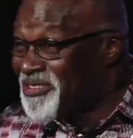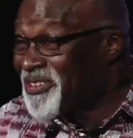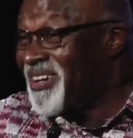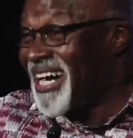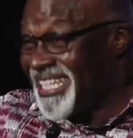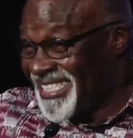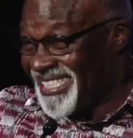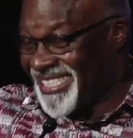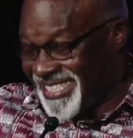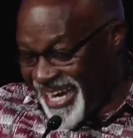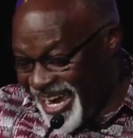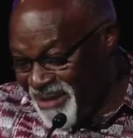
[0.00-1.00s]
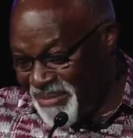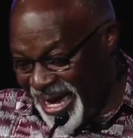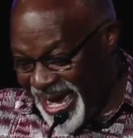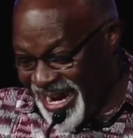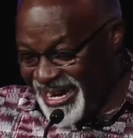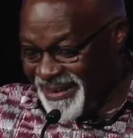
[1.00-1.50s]
Christ.
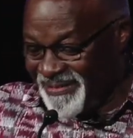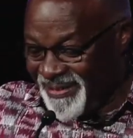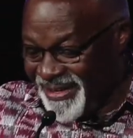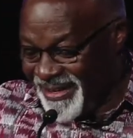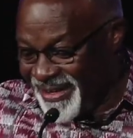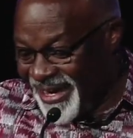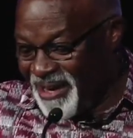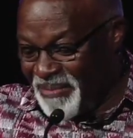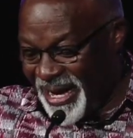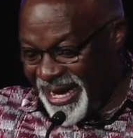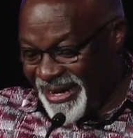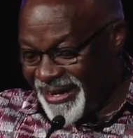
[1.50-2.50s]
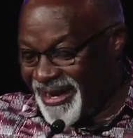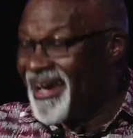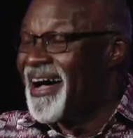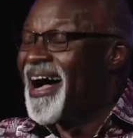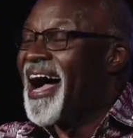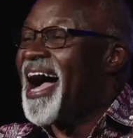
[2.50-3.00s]
Amen? Amen.
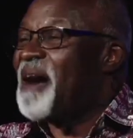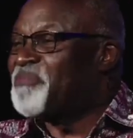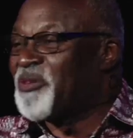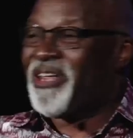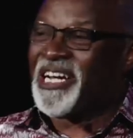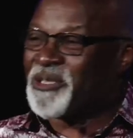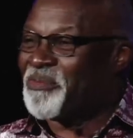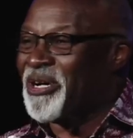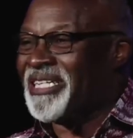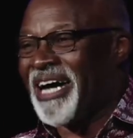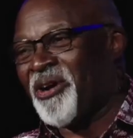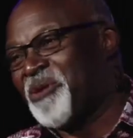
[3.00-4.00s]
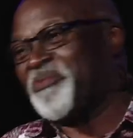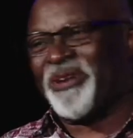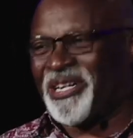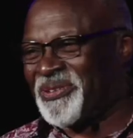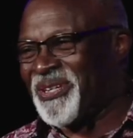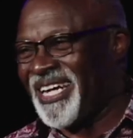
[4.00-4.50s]
Up to that point, I hope we are
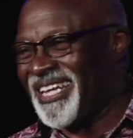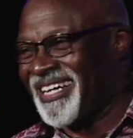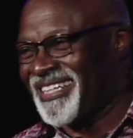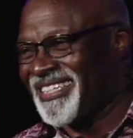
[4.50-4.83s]
together.